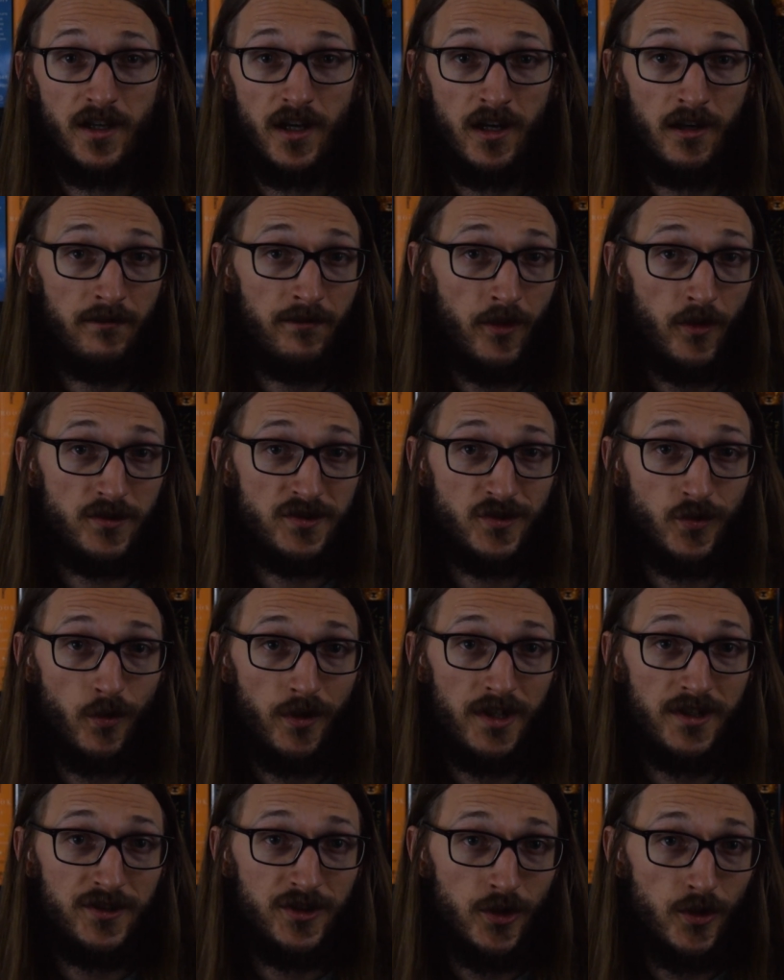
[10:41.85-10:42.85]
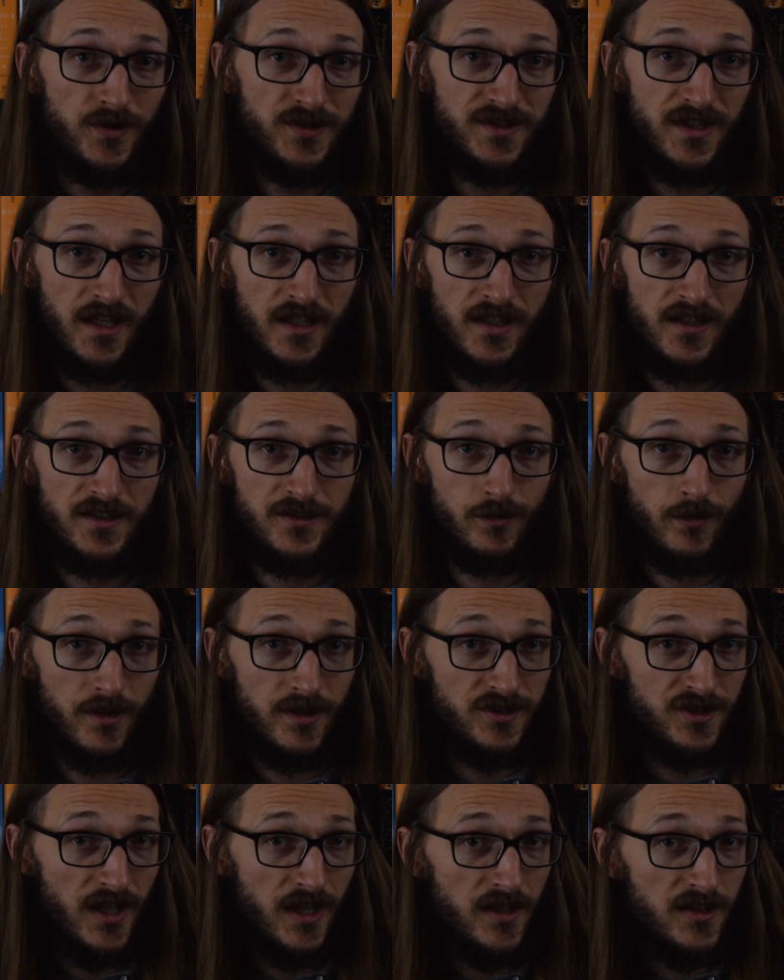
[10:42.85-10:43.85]
of those 22 seconds where the
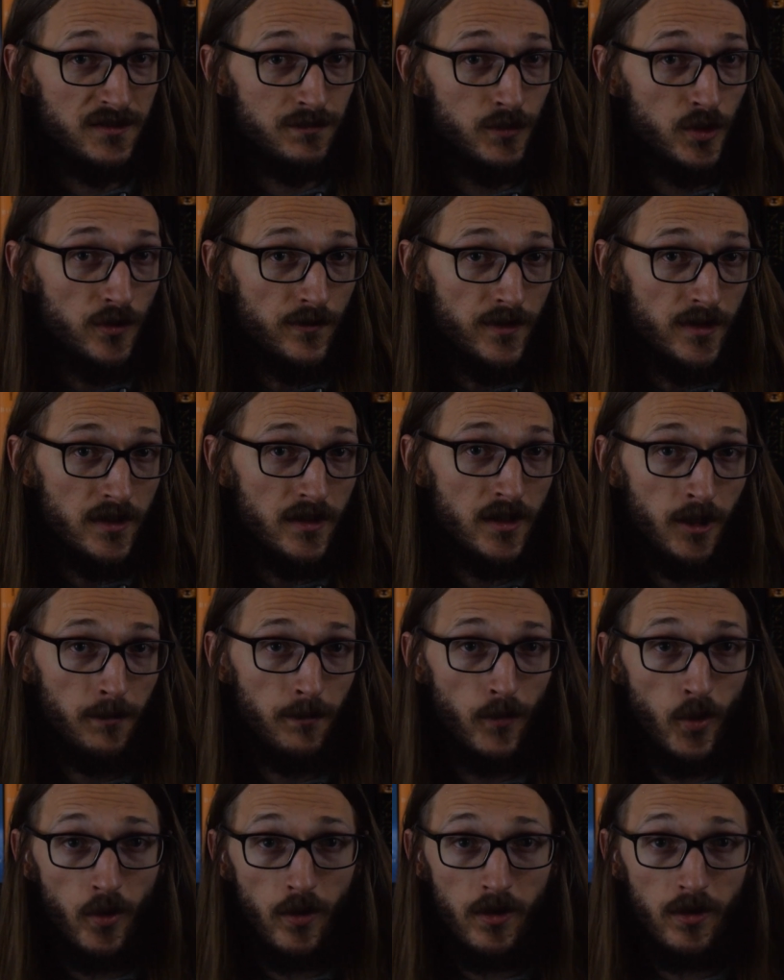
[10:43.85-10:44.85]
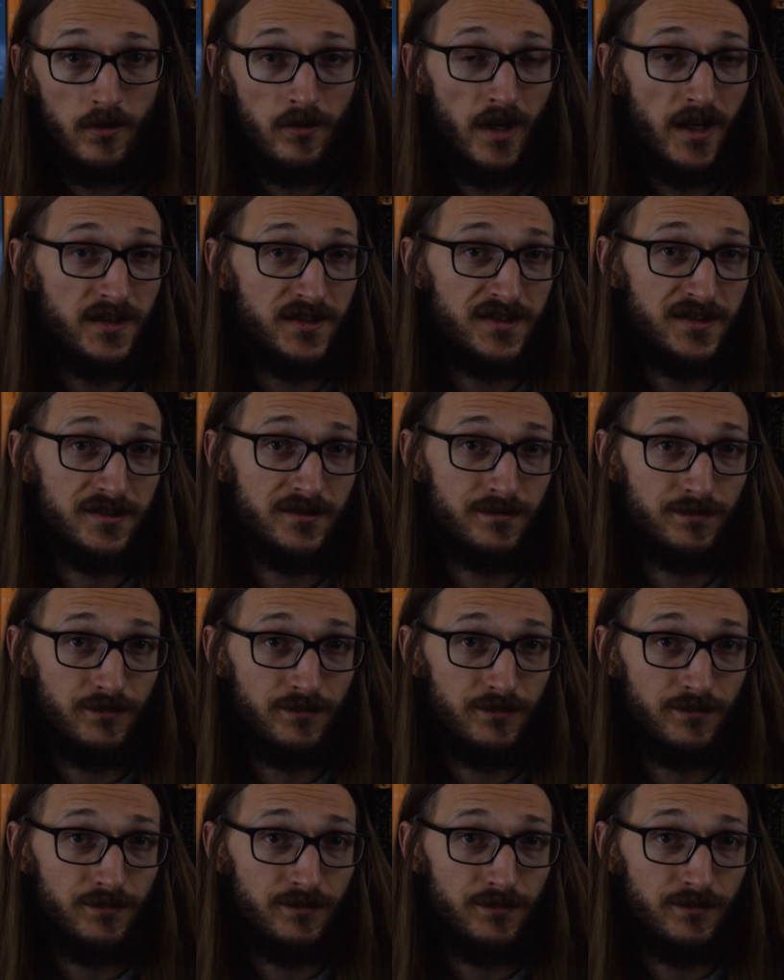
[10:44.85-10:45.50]
jet is moving more or less